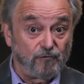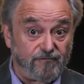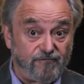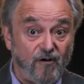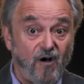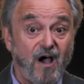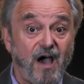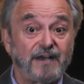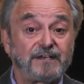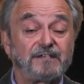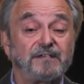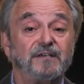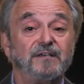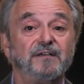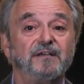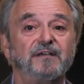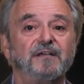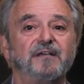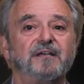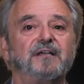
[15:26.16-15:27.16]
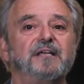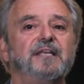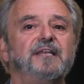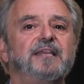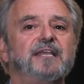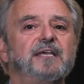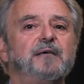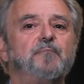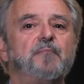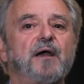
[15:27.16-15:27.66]
fought in
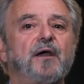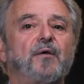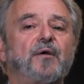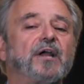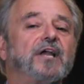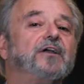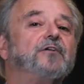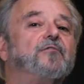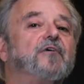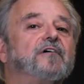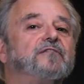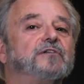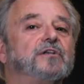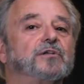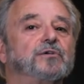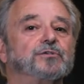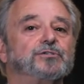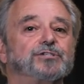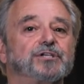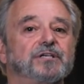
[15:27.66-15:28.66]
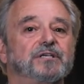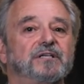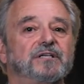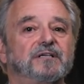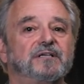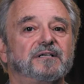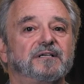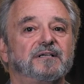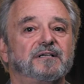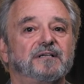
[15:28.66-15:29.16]
the American Revolution,
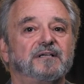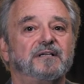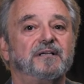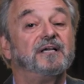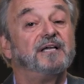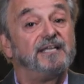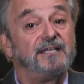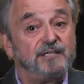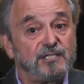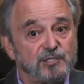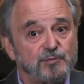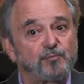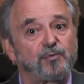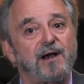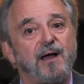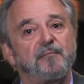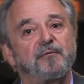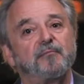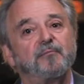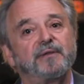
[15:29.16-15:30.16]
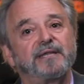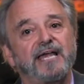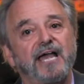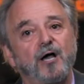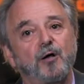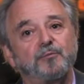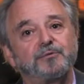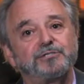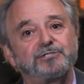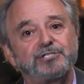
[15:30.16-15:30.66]
and this probably
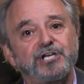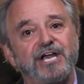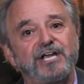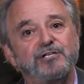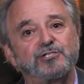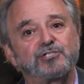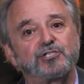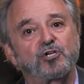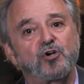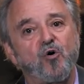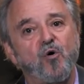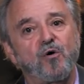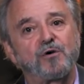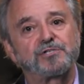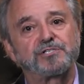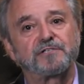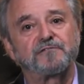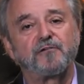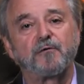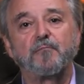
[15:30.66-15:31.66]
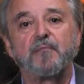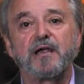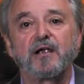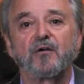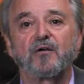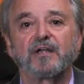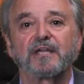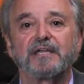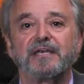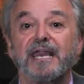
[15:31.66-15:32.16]
helped change the course of
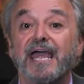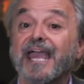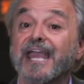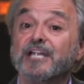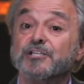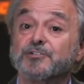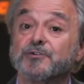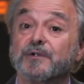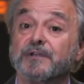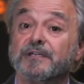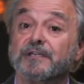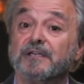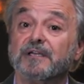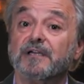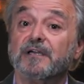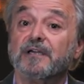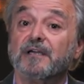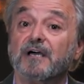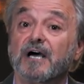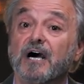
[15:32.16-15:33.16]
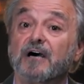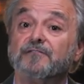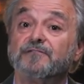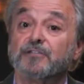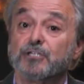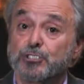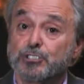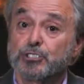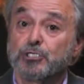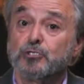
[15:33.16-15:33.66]
American hatred of
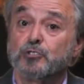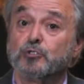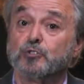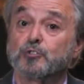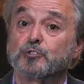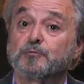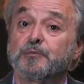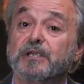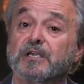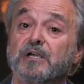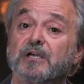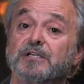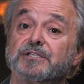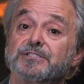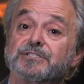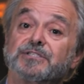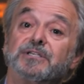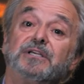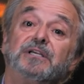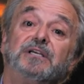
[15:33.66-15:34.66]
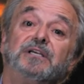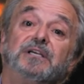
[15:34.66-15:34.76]
the Jews because